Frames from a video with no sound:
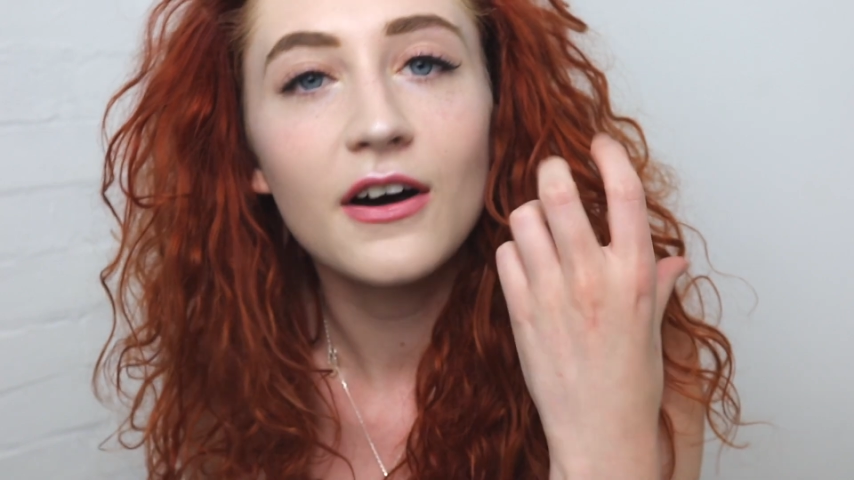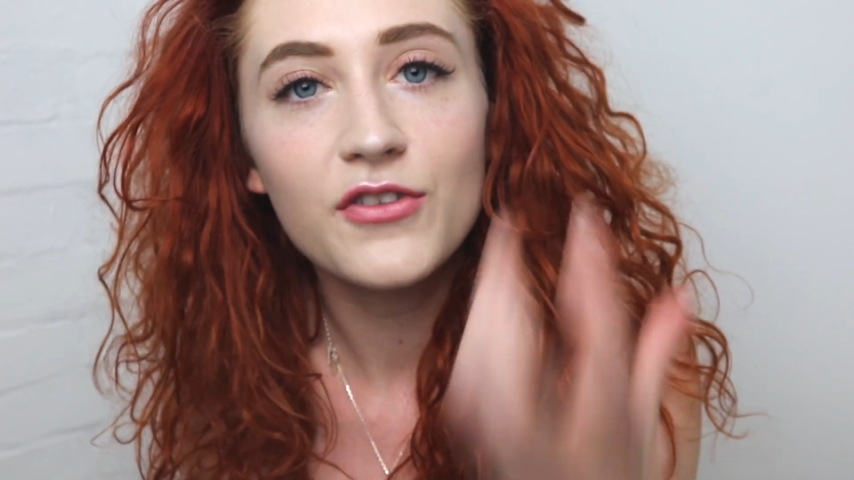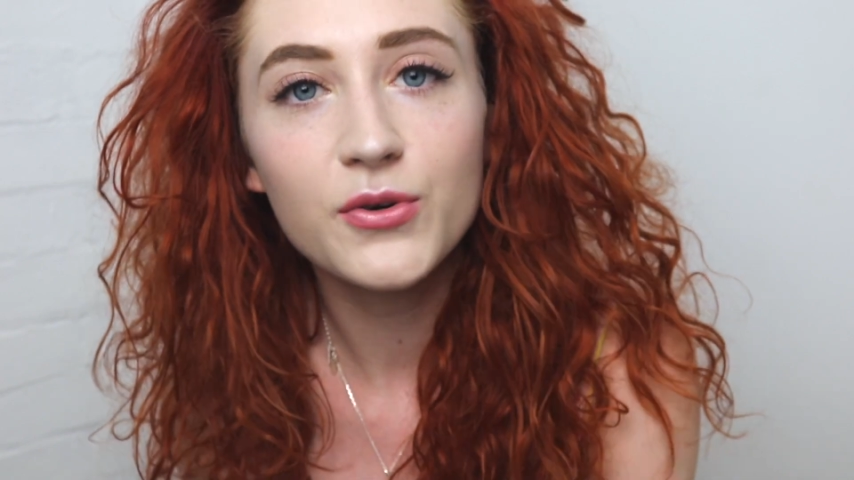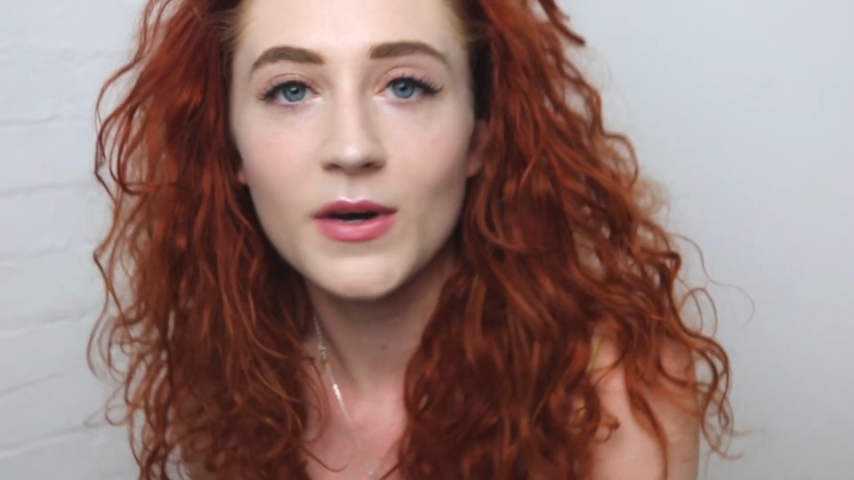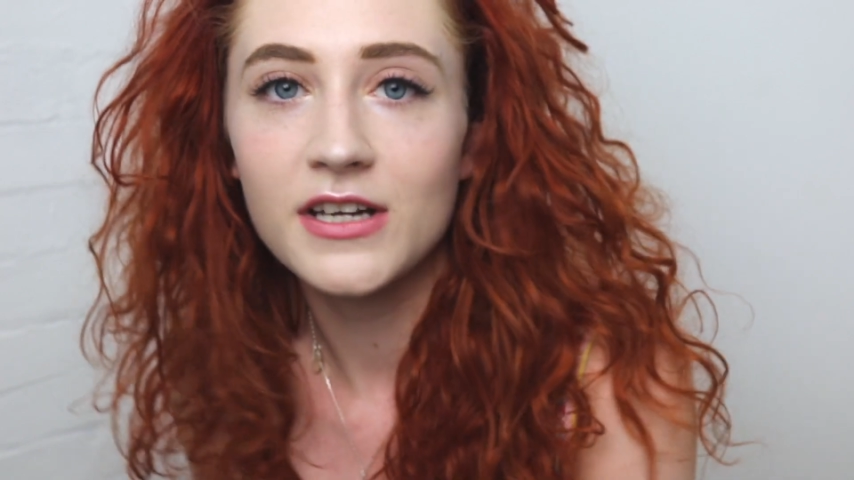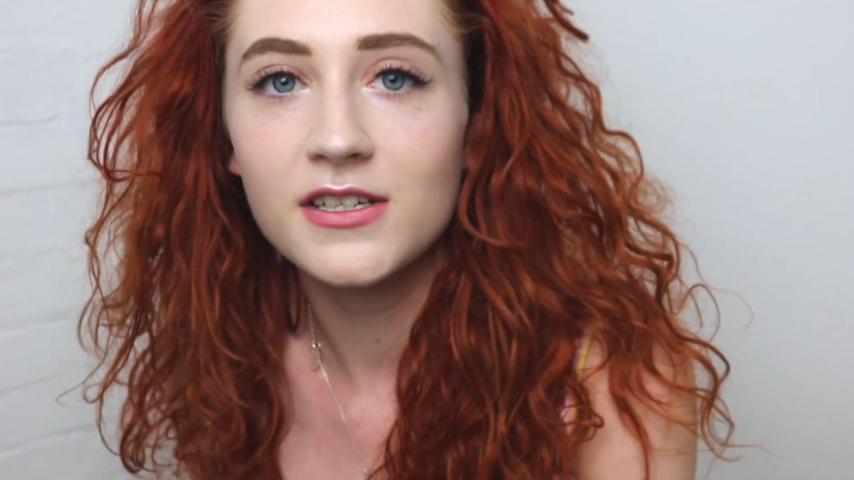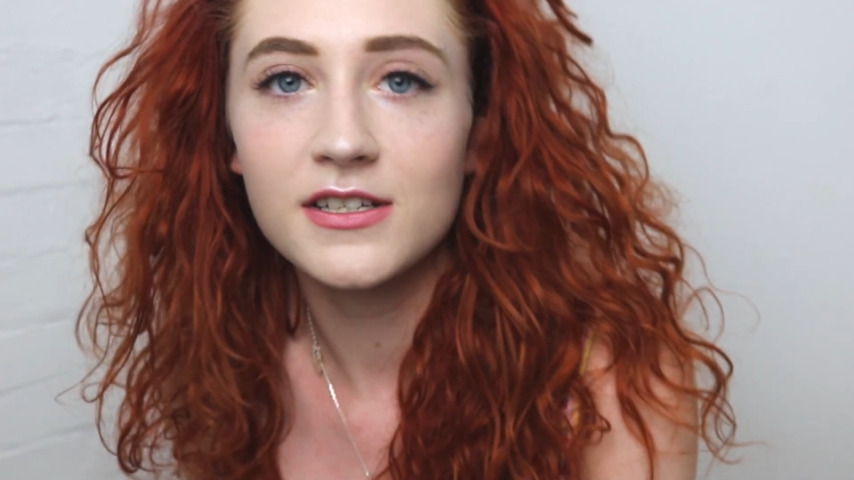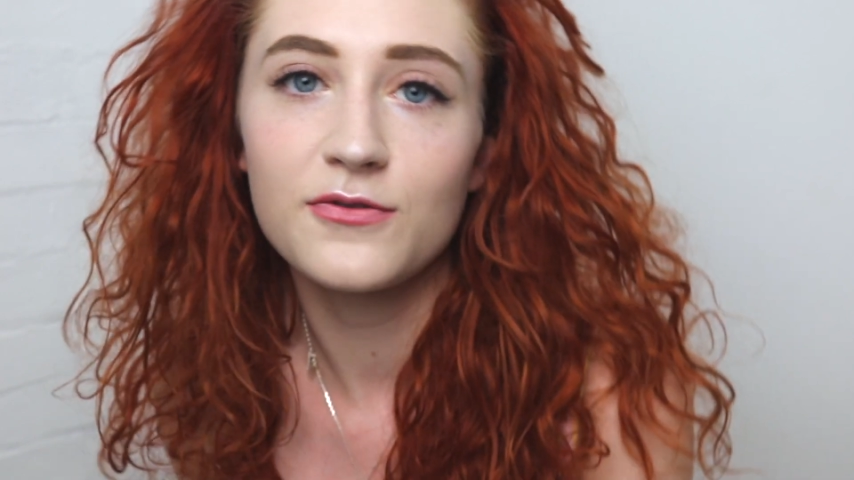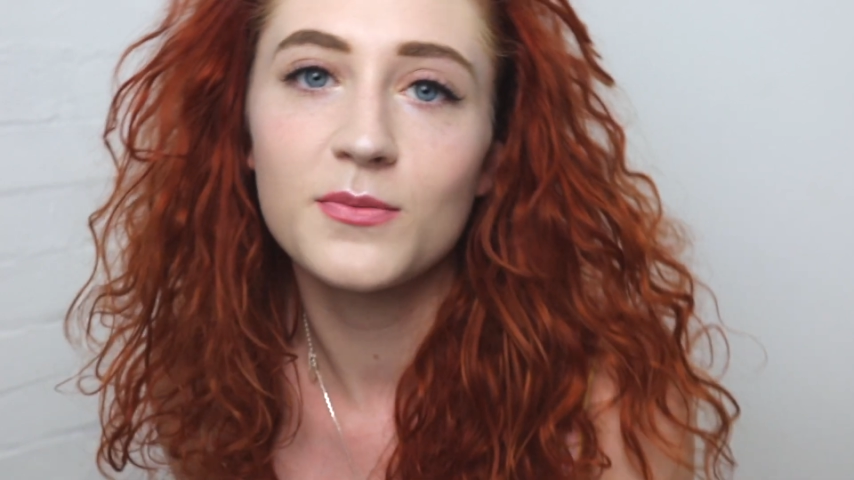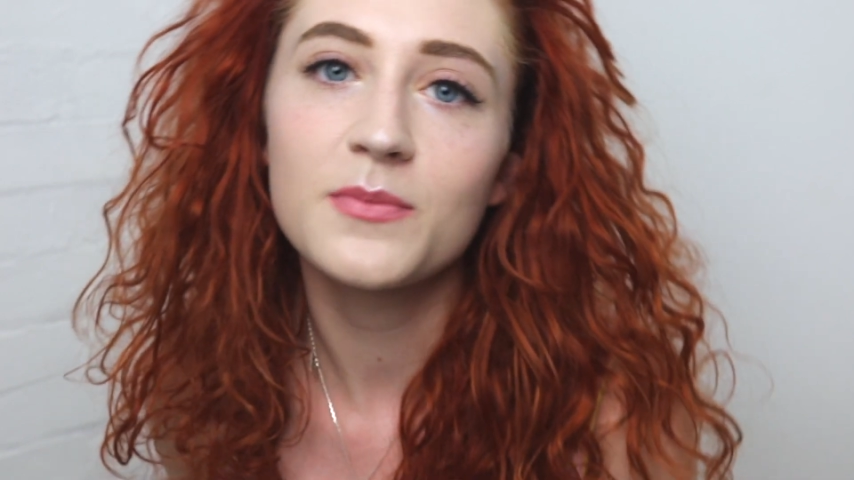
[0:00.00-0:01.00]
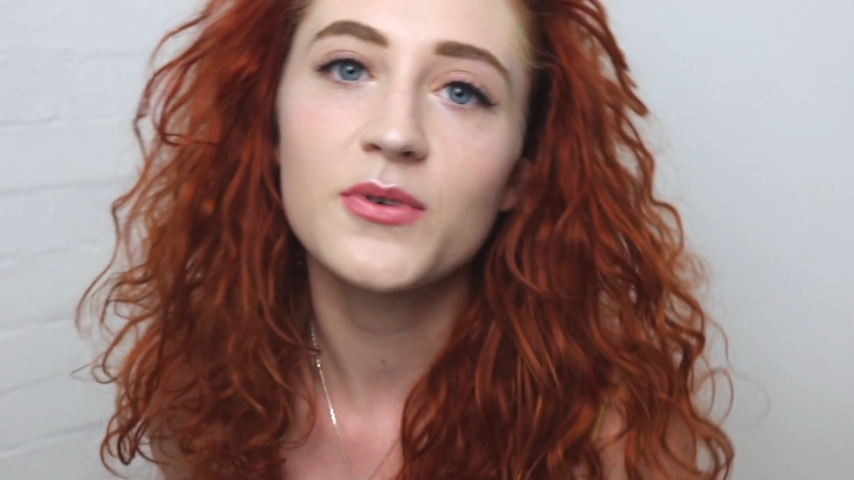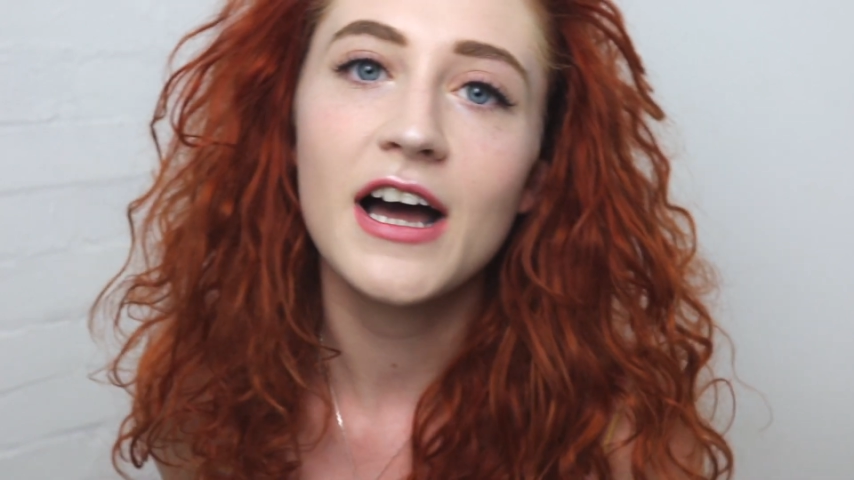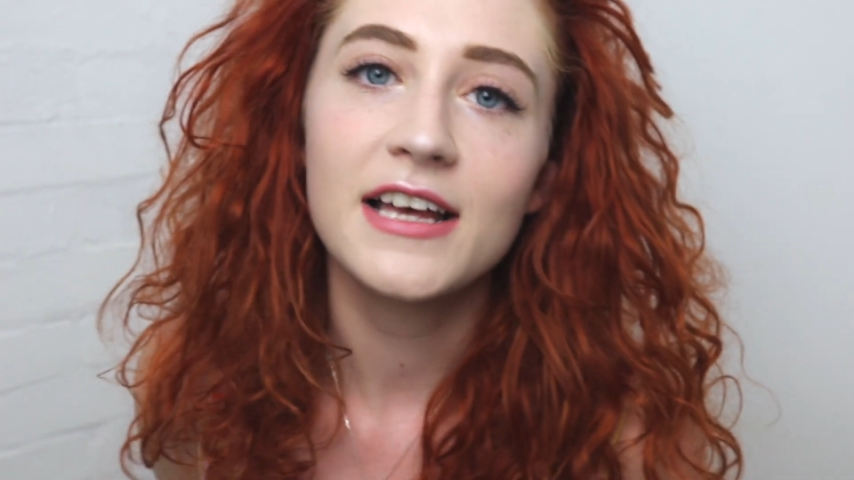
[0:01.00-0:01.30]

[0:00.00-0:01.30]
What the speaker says: of the questions from people